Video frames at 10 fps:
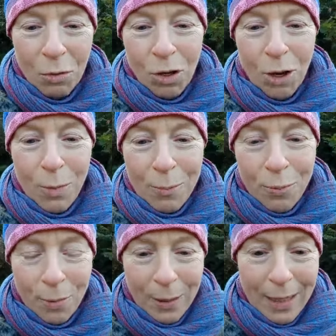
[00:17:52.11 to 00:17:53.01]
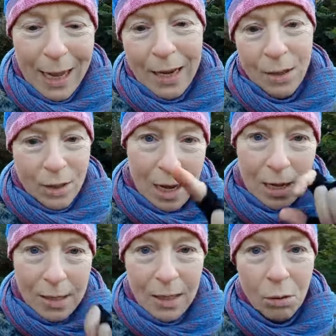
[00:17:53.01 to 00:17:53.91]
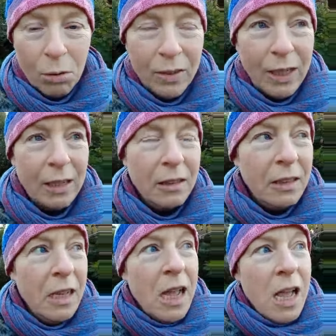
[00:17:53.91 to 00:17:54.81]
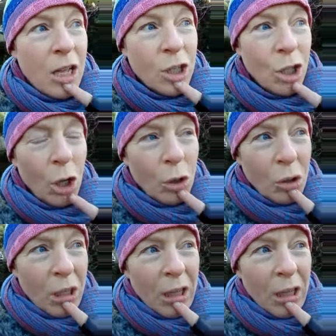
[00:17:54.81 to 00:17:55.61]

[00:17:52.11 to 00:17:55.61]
your comment properly later because I can't see all of it now. So,